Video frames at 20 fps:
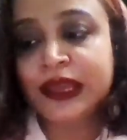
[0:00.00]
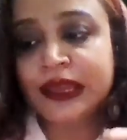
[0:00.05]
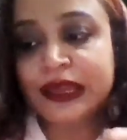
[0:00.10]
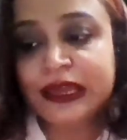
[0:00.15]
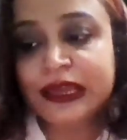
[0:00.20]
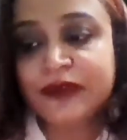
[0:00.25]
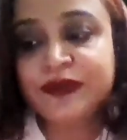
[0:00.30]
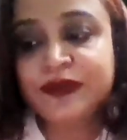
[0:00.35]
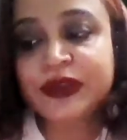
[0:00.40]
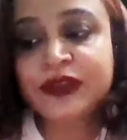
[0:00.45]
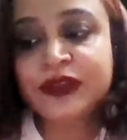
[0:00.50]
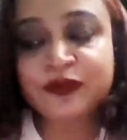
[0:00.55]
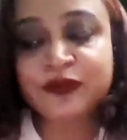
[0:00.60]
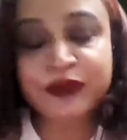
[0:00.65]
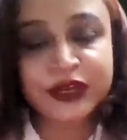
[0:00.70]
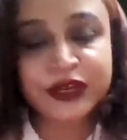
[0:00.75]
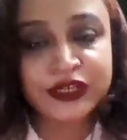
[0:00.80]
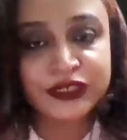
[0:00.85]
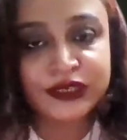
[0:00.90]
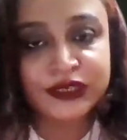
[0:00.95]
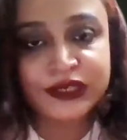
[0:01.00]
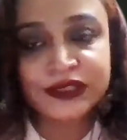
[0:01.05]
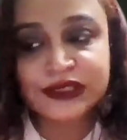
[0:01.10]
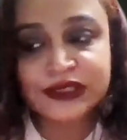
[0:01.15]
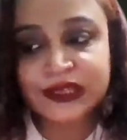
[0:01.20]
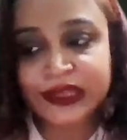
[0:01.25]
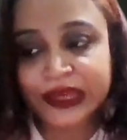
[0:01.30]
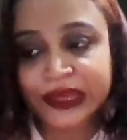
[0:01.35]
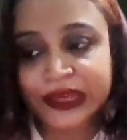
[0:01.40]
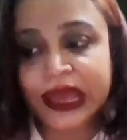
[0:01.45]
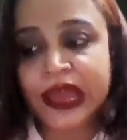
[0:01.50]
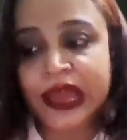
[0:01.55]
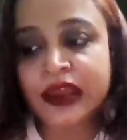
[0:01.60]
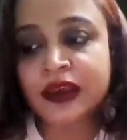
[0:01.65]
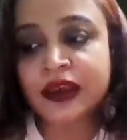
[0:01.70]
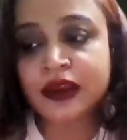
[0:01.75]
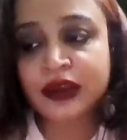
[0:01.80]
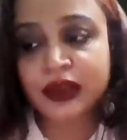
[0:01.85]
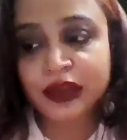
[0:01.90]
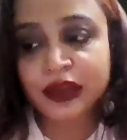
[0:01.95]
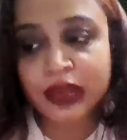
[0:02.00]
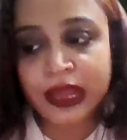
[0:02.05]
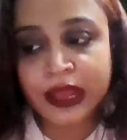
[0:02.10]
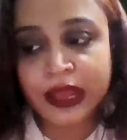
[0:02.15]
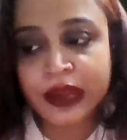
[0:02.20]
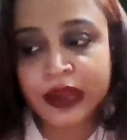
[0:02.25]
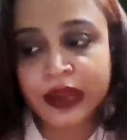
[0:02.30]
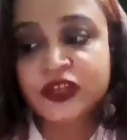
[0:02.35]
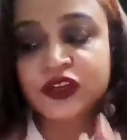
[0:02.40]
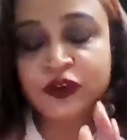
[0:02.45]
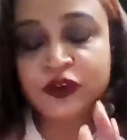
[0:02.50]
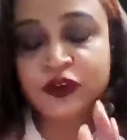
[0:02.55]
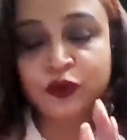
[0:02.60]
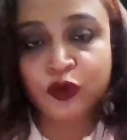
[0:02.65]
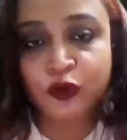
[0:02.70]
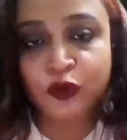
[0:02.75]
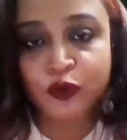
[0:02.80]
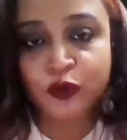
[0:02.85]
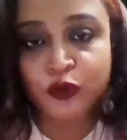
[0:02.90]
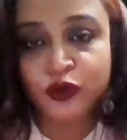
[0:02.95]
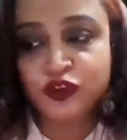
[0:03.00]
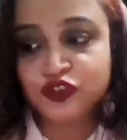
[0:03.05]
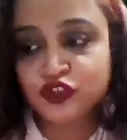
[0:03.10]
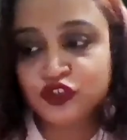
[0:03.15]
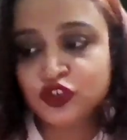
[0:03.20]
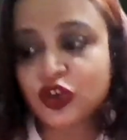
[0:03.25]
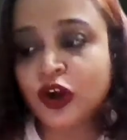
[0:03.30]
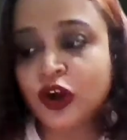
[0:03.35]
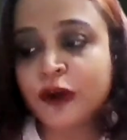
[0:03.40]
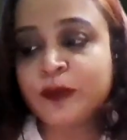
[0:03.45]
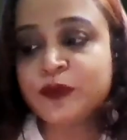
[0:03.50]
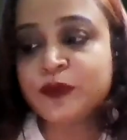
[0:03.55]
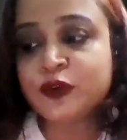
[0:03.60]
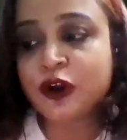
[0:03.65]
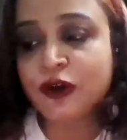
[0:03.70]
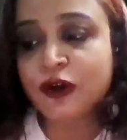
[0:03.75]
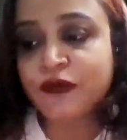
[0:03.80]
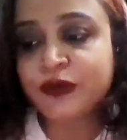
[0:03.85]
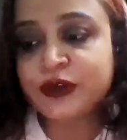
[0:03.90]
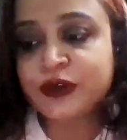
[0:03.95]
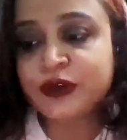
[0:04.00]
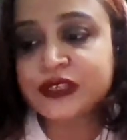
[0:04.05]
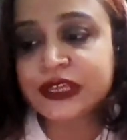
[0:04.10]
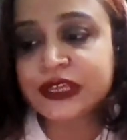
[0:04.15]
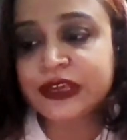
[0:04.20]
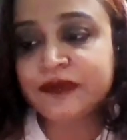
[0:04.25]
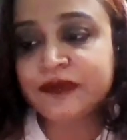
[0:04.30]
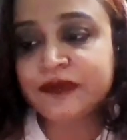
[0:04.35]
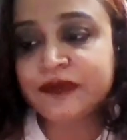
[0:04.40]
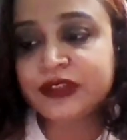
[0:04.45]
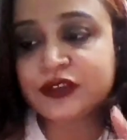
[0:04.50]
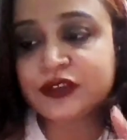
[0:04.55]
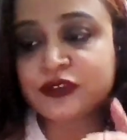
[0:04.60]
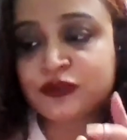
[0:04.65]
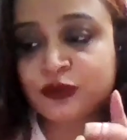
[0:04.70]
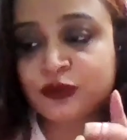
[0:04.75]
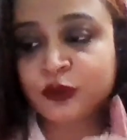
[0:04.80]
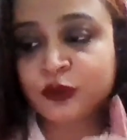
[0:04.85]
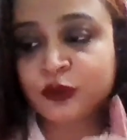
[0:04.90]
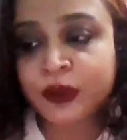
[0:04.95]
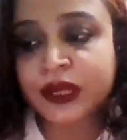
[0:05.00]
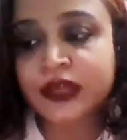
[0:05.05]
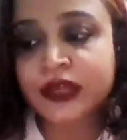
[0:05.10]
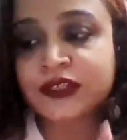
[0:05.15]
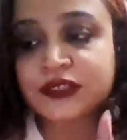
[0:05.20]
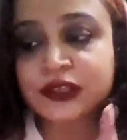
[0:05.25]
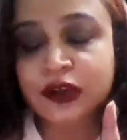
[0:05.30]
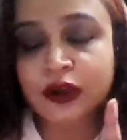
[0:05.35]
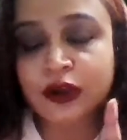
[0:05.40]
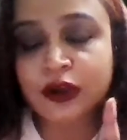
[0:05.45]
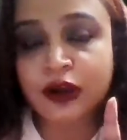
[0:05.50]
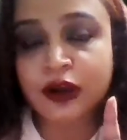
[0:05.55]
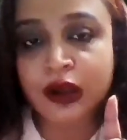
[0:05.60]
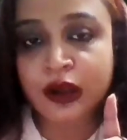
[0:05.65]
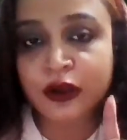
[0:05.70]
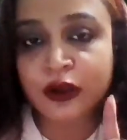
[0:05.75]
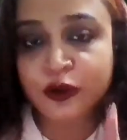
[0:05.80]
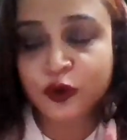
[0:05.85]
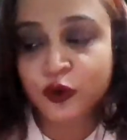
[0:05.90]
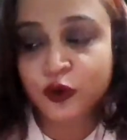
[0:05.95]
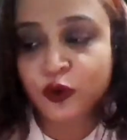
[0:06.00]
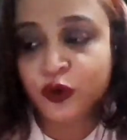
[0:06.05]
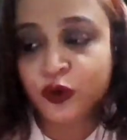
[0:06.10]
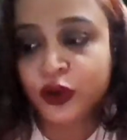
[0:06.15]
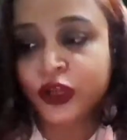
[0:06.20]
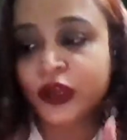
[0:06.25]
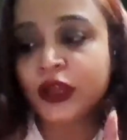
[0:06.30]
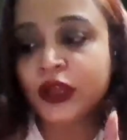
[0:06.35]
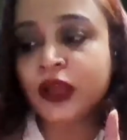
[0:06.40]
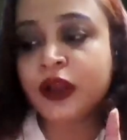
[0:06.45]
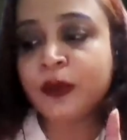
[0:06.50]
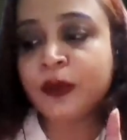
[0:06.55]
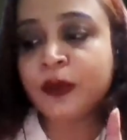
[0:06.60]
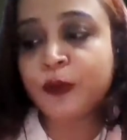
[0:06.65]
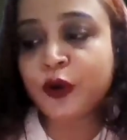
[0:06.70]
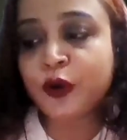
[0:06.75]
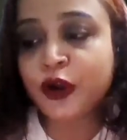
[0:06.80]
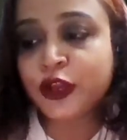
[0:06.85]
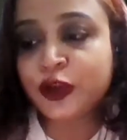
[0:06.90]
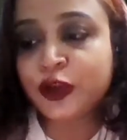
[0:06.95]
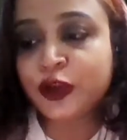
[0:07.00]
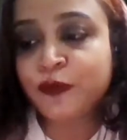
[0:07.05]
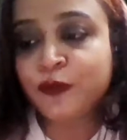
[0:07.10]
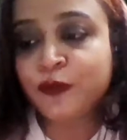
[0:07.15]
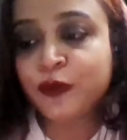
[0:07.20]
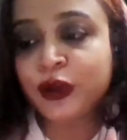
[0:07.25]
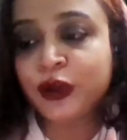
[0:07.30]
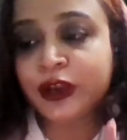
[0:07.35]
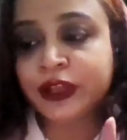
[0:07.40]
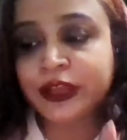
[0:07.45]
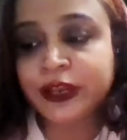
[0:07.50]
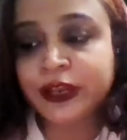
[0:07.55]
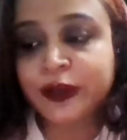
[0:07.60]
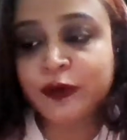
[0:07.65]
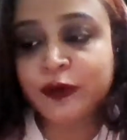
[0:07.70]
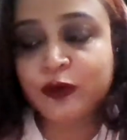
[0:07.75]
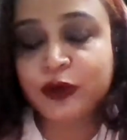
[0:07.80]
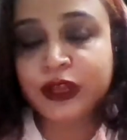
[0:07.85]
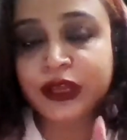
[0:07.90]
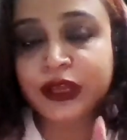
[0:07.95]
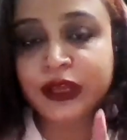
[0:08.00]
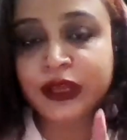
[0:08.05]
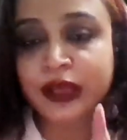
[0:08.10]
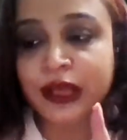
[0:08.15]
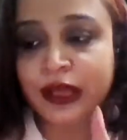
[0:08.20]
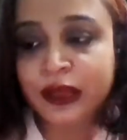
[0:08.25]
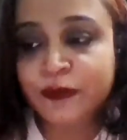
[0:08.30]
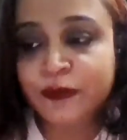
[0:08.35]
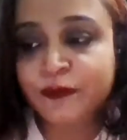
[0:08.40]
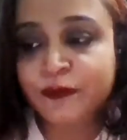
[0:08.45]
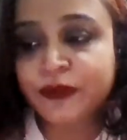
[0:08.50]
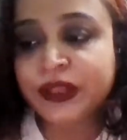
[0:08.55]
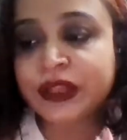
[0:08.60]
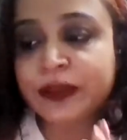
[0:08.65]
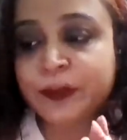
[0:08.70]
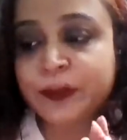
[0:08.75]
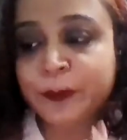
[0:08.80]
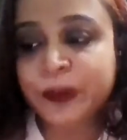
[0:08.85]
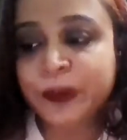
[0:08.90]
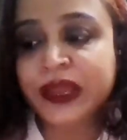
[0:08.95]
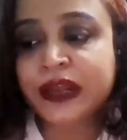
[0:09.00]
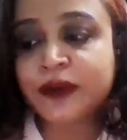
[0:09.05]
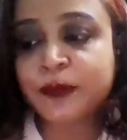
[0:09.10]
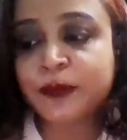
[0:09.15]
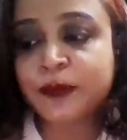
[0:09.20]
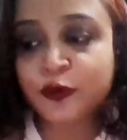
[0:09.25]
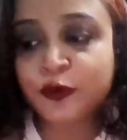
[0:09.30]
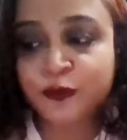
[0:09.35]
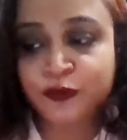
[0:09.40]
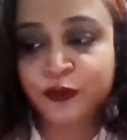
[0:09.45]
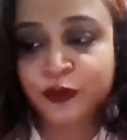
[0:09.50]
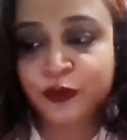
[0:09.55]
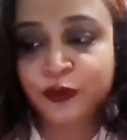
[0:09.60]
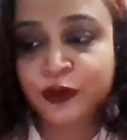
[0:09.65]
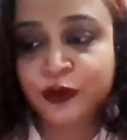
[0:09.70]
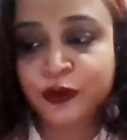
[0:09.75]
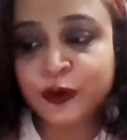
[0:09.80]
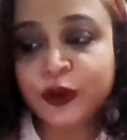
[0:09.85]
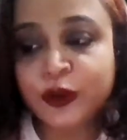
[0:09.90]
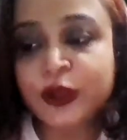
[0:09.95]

Even freshers can land good job offers if the showcase a good body of work, including a well-made portfolio.